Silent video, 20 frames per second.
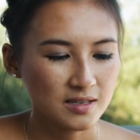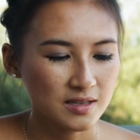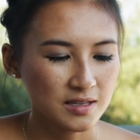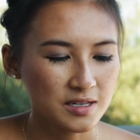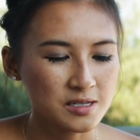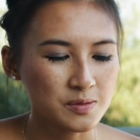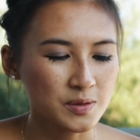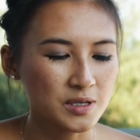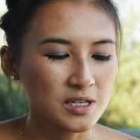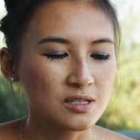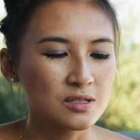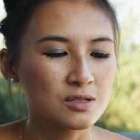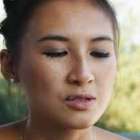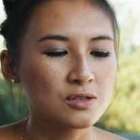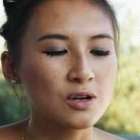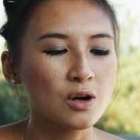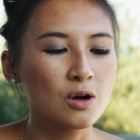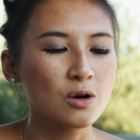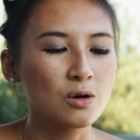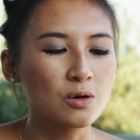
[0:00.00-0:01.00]
this one is
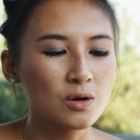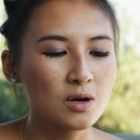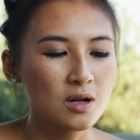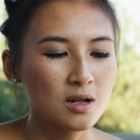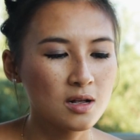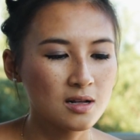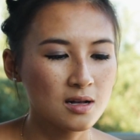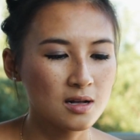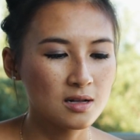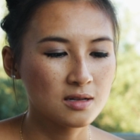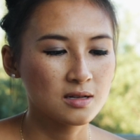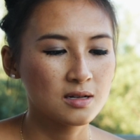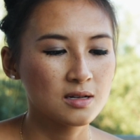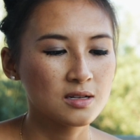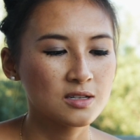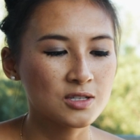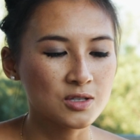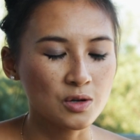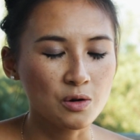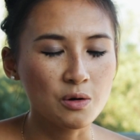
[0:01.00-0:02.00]
so
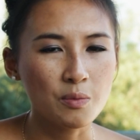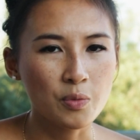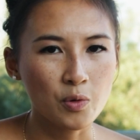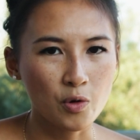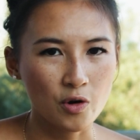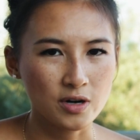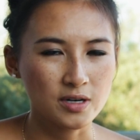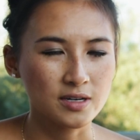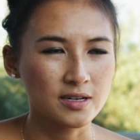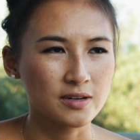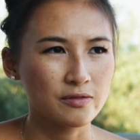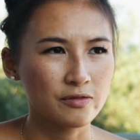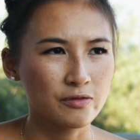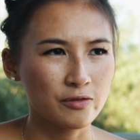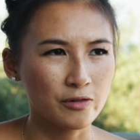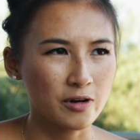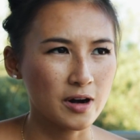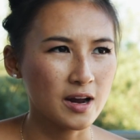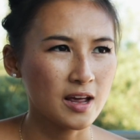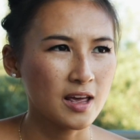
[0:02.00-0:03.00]
important
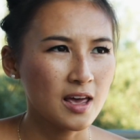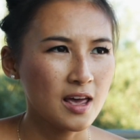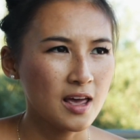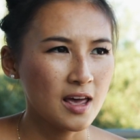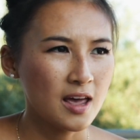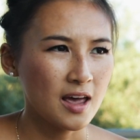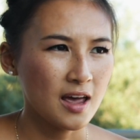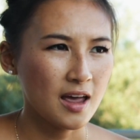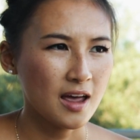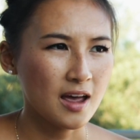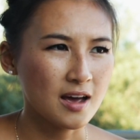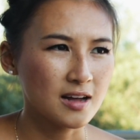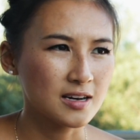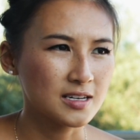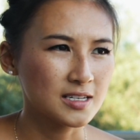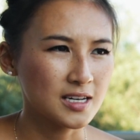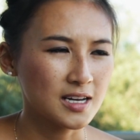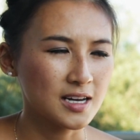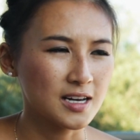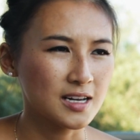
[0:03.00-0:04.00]
for,
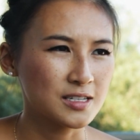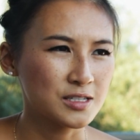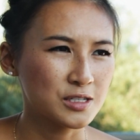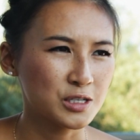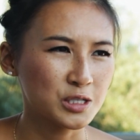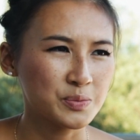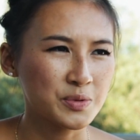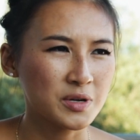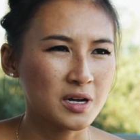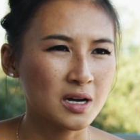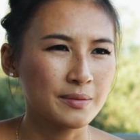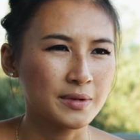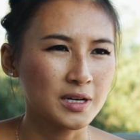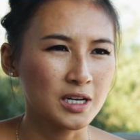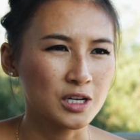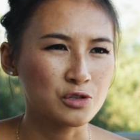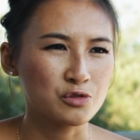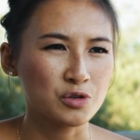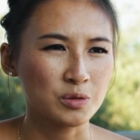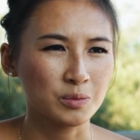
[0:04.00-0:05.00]
and it's just
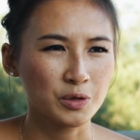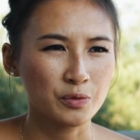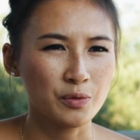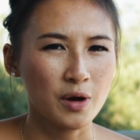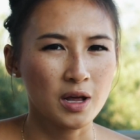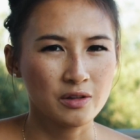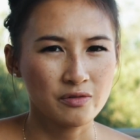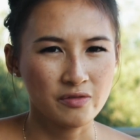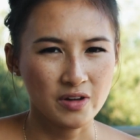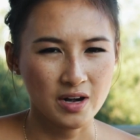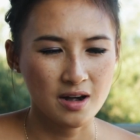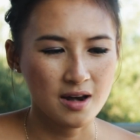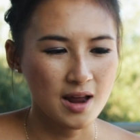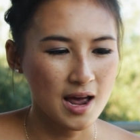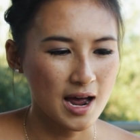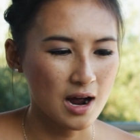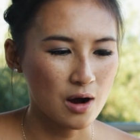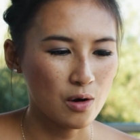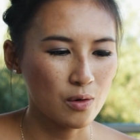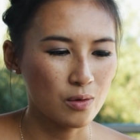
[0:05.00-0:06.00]
becoming extremely relevant
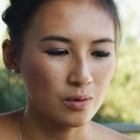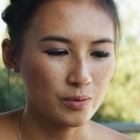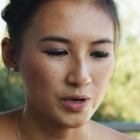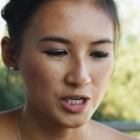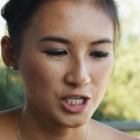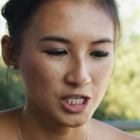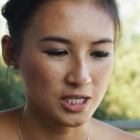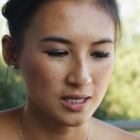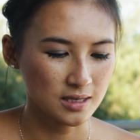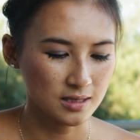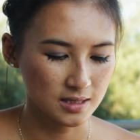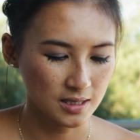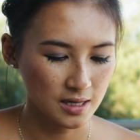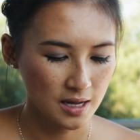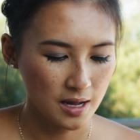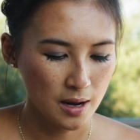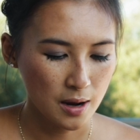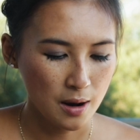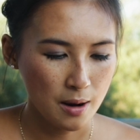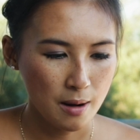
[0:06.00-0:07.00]
now, which is,
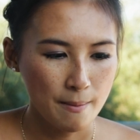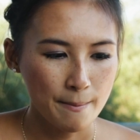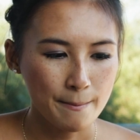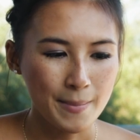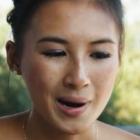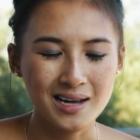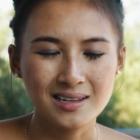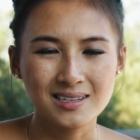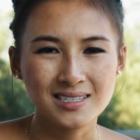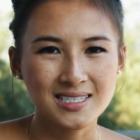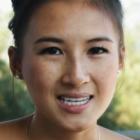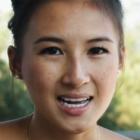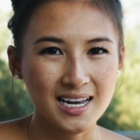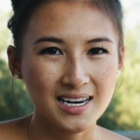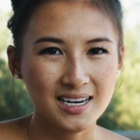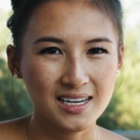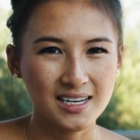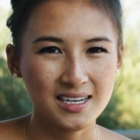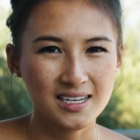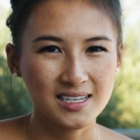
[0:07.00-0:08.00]

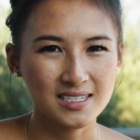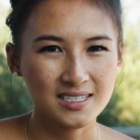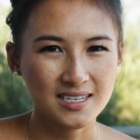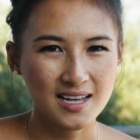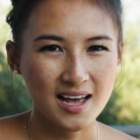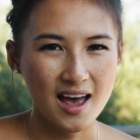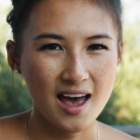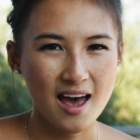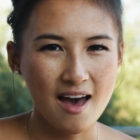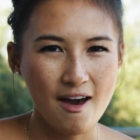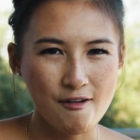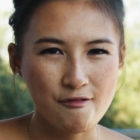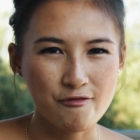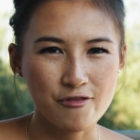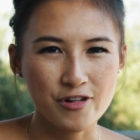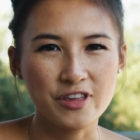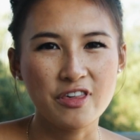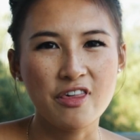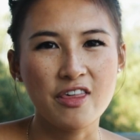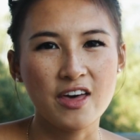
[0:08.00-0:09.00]
mindset is
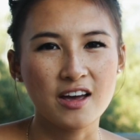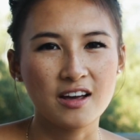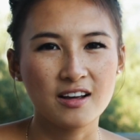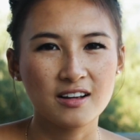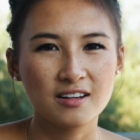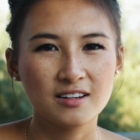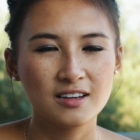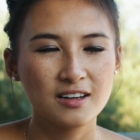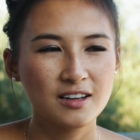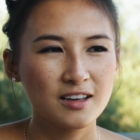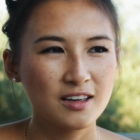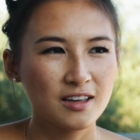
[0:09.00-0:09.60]
everything.